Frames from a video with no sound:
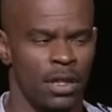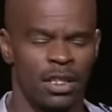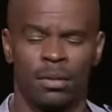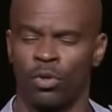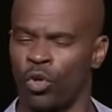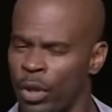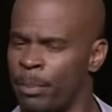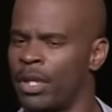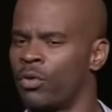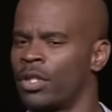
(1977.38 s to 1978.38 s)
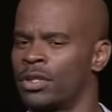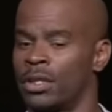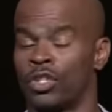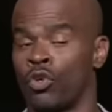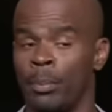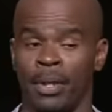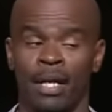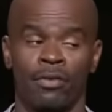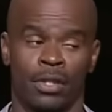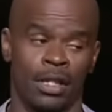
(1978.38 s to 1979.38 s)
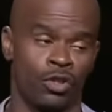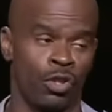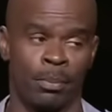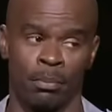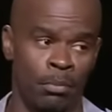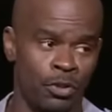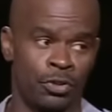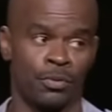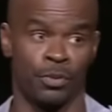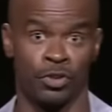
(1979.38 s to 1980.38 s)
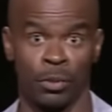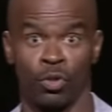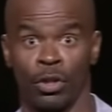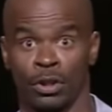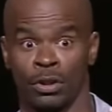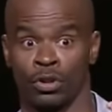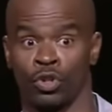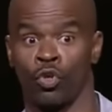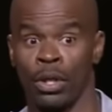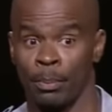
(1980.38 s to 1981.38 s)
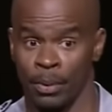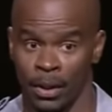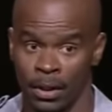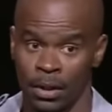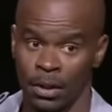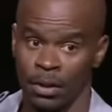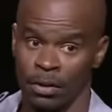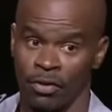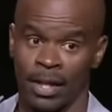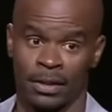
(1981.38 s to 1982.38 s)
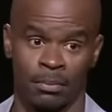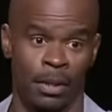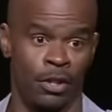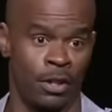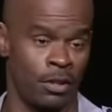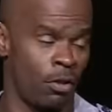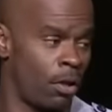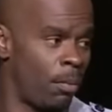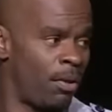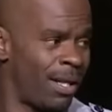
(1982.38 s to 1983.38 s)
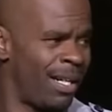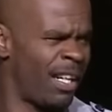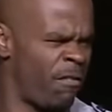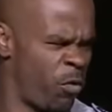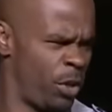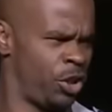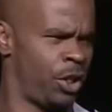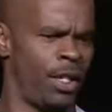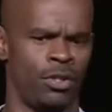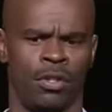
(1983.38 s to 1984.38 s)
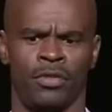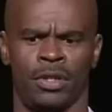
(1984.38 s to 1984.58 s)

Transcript: There's some creepy Christians. It's creepy everything. It's creepy Muslims, but some Christians is creepy. You ever had somebody, they talk about God and their voice change all